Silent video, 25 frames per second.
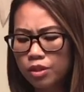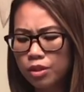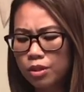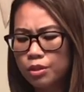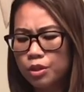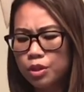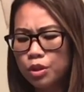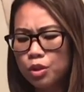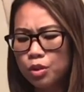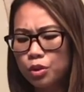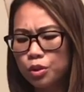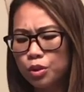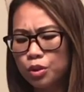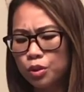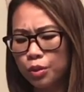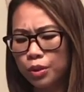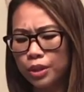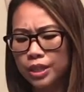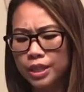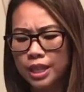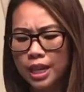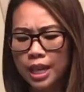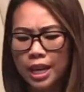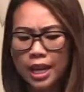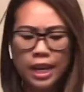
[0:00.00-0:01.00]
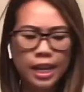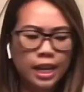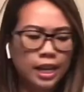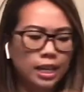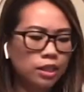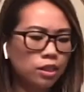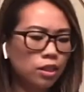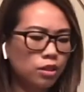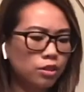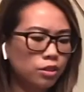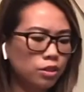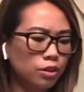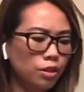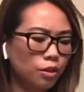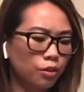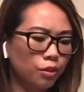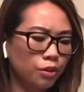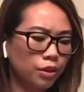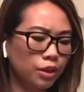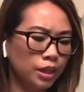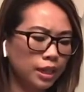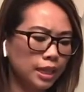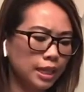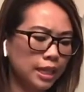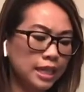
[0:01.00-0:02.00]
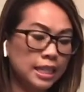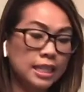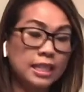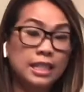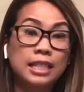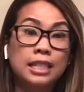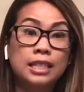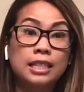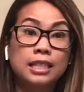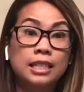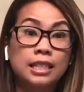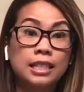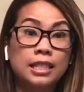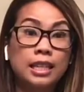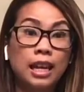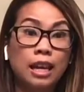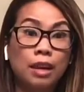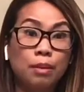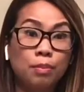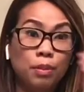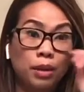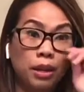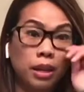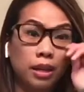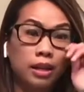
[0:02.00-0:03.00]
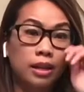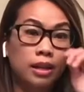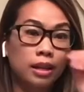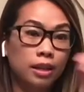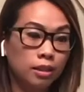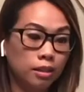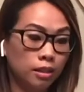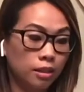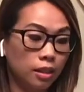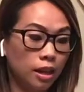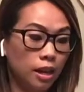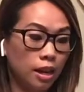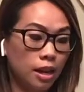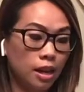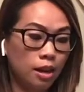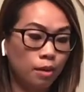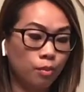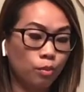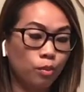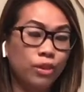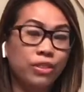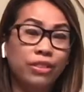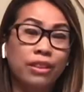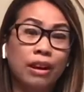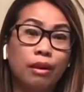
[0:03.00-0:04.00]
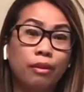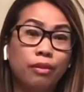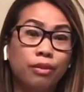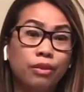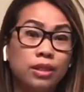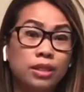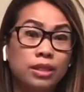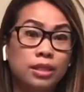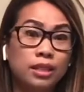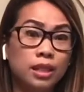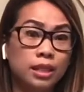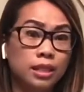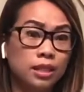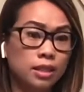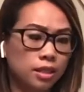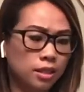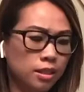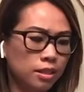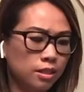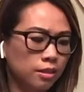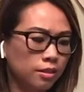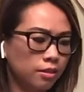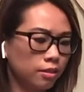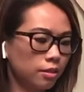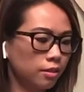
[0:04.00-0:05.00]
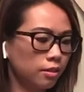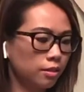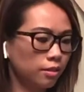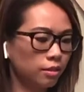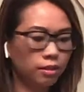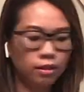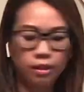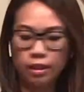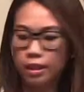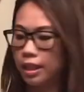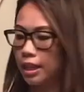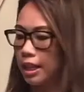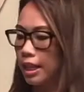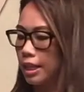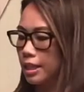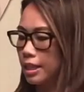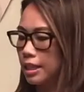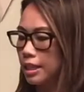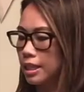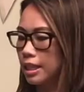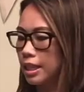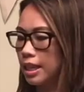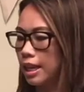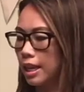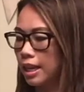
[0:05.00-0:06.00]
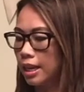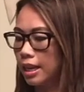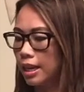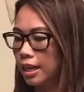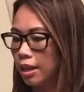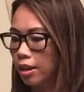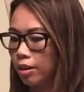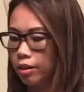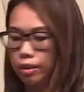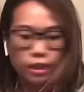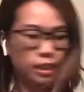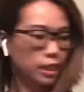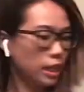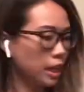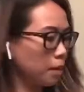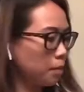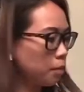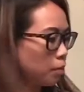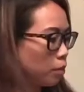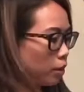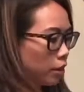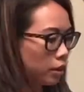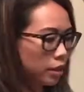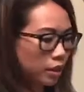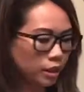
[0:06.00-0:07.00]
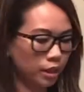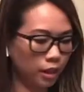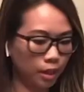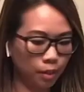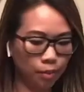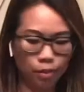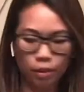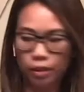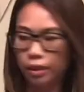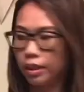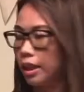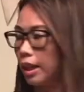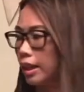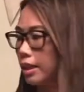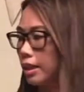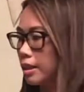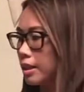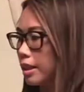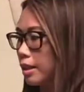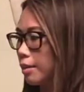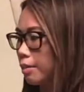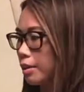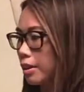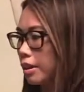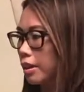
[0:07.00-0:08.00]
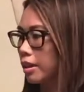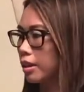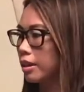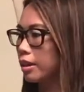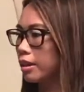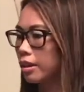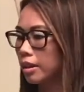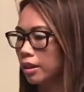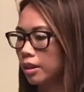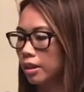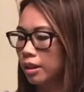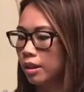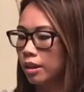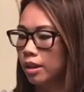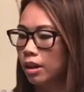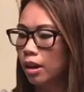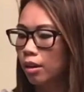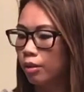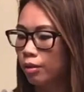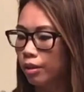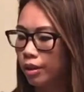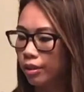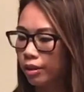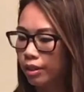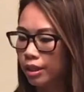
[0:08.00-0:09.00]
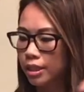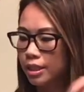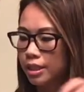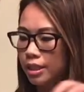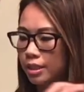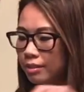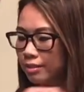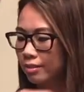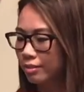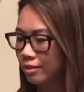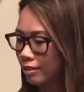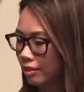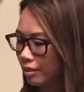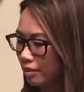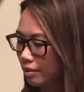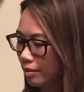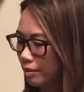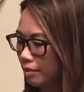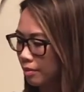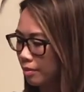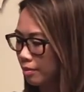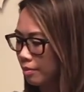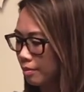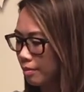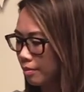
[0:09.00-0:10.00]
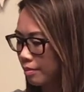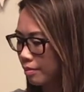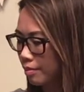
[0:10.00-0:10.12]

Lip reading: So it's your choice. It's also easy to tape it without the slits. Let's get our tape. Where did I put that to? Oh, here it is. I'm